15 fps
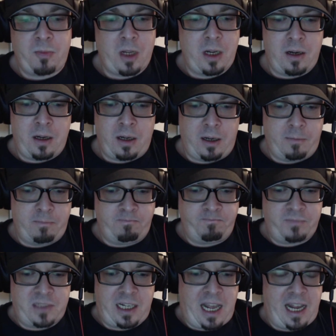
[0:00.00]

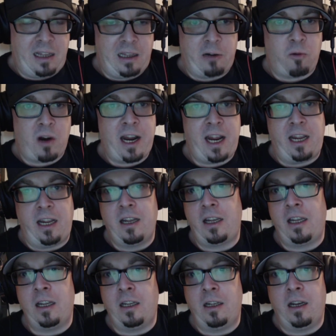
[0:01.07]
Kaylee Ray
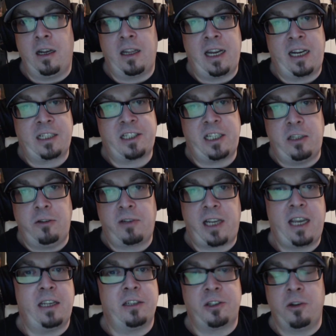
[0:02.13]
in NXT UK
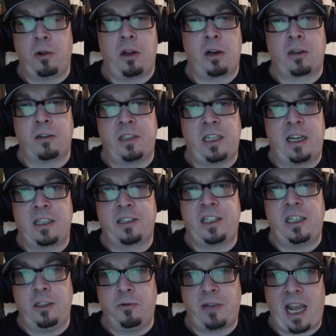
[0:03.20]
is no longer the
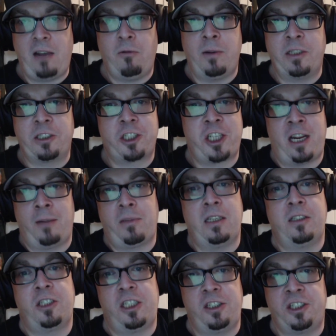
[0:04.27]
NXT UK Women's
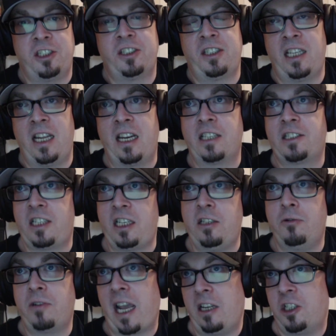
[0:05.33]
Champion. She's just the
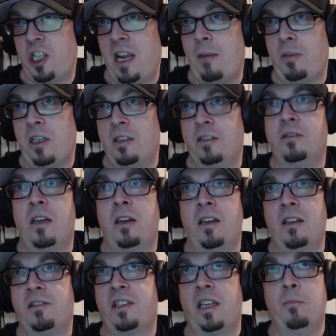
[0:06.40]
NXT UK Champion,
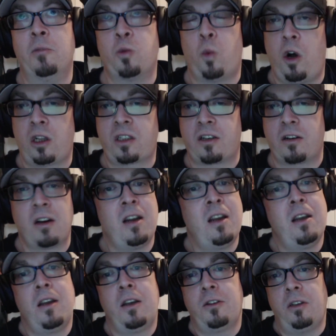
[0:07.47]
same as Walter.
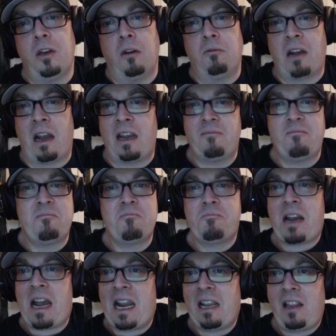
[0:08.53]

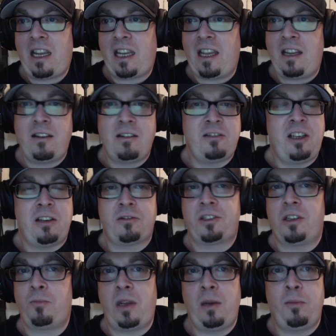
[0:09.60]
I like it.
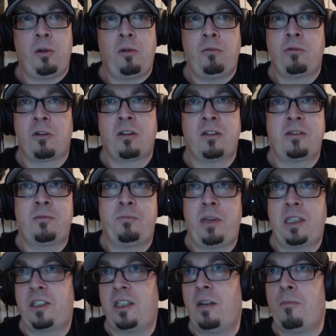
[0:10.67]
Some people were
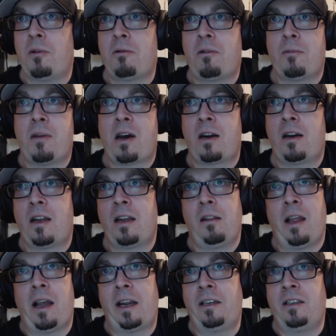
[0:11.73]
bitching and moaning about it
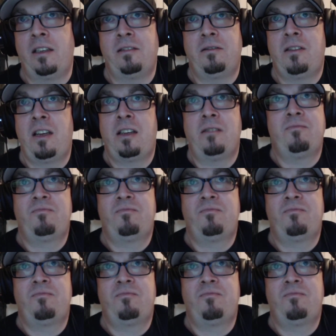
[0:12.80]
online. It